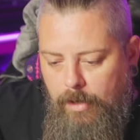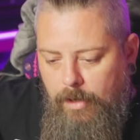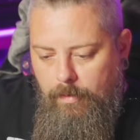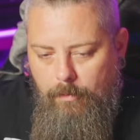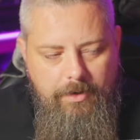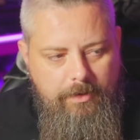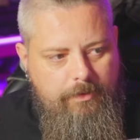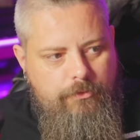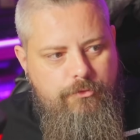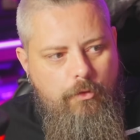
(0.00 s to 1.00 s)
Now, I want to
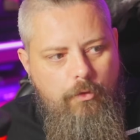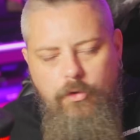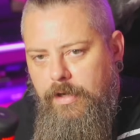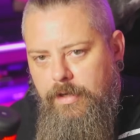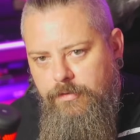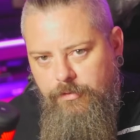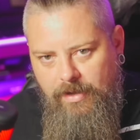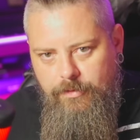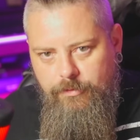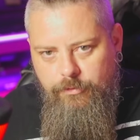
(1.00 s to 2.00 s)
draw your guys'
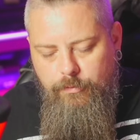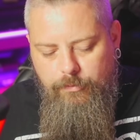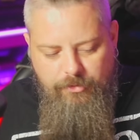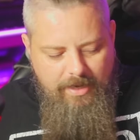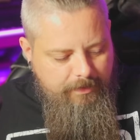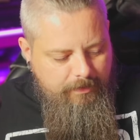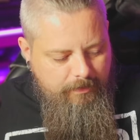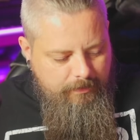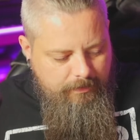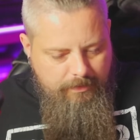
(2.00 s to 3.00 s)
attention to a
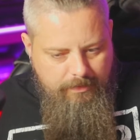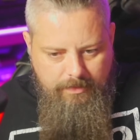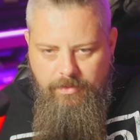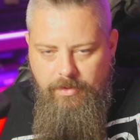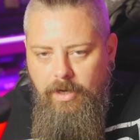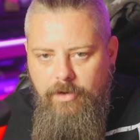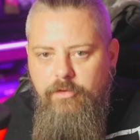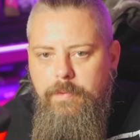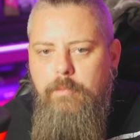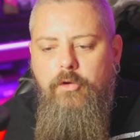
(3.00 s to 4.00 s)
channel that
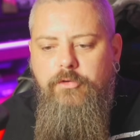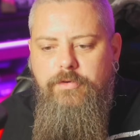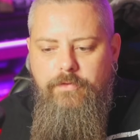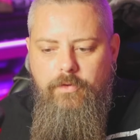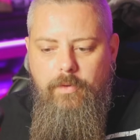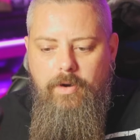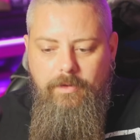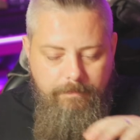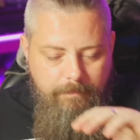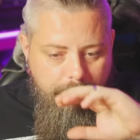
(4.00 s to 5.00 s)
I've been watching for a
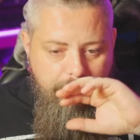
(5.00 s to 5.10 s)
while.